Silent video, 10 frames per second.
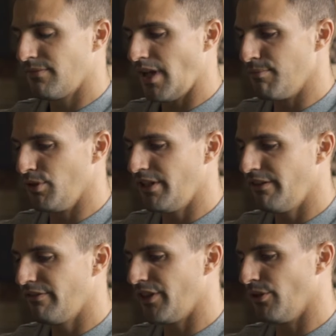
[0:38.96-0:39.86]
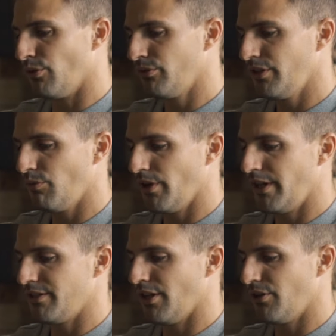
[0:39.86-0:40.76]
I believe that the only
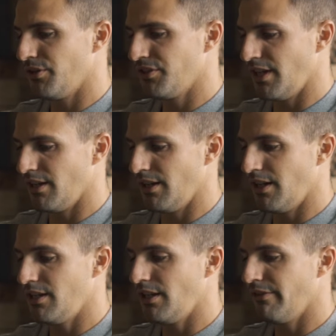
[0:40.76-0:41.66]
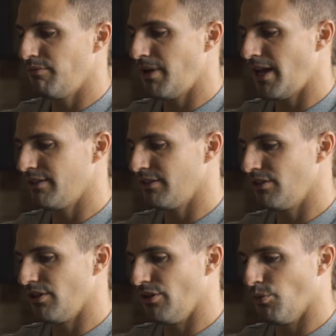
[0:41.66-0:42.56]
way to understand any given passage
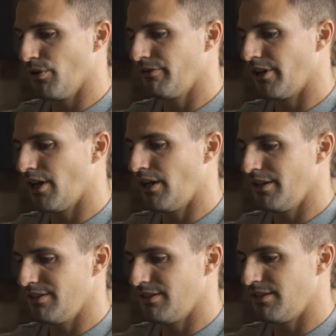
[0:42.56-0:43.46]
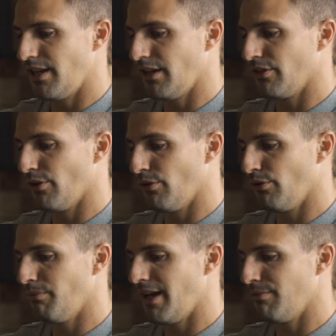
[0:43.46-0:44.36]
in the Word of God is to take the
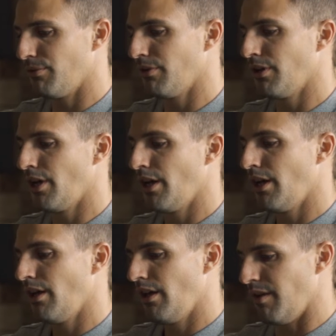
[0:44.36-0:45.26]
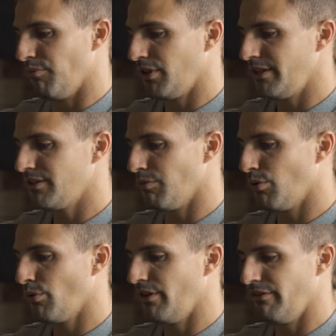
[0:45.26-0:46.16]
whole Bible and place the
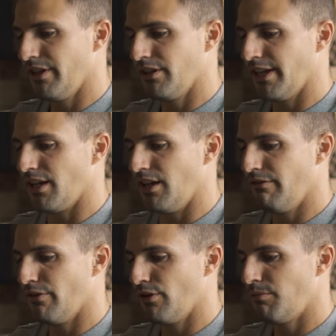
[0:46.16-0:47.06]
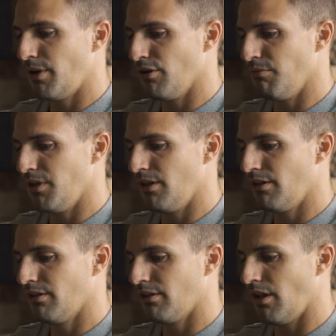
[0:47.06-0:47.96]
point of it like an inverted pyramid
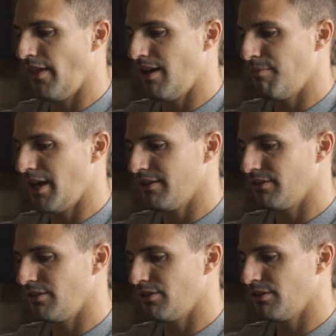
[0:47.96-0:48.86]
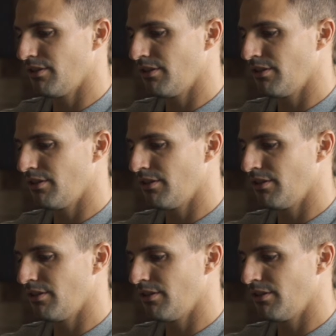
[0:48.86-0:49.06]
on that passage,